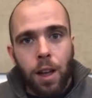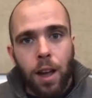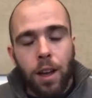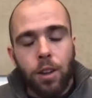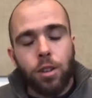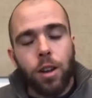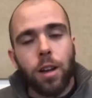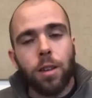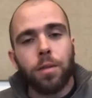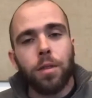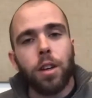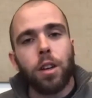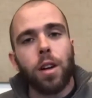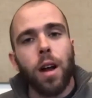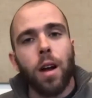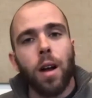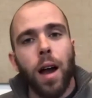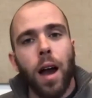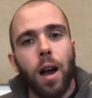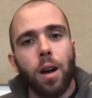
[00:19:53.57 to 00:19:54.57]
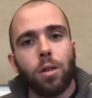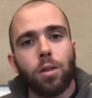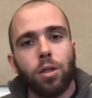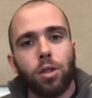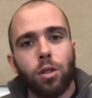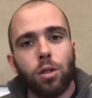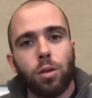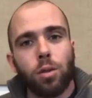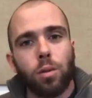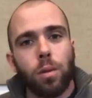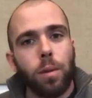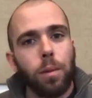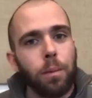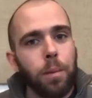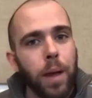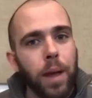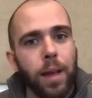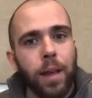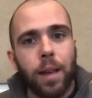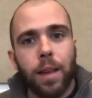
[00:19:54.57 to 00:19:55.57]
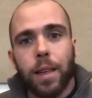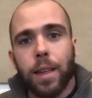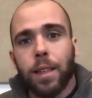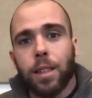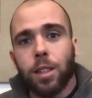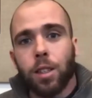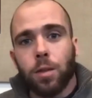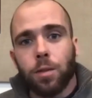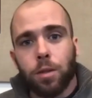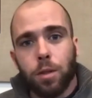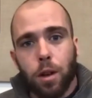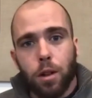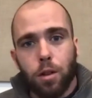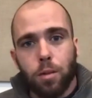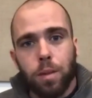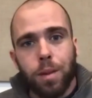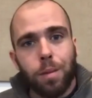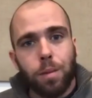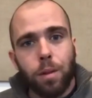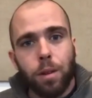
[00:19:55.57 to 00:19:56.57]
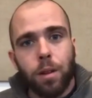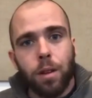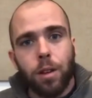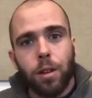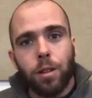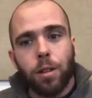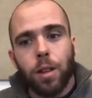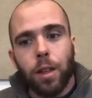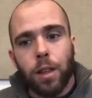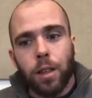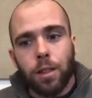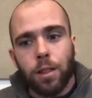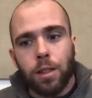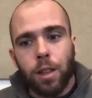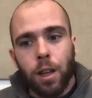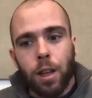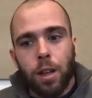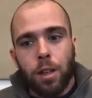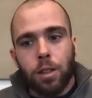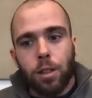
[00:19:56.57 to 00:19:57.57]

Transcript: I try to figure out how to make it easier for other people to learn things.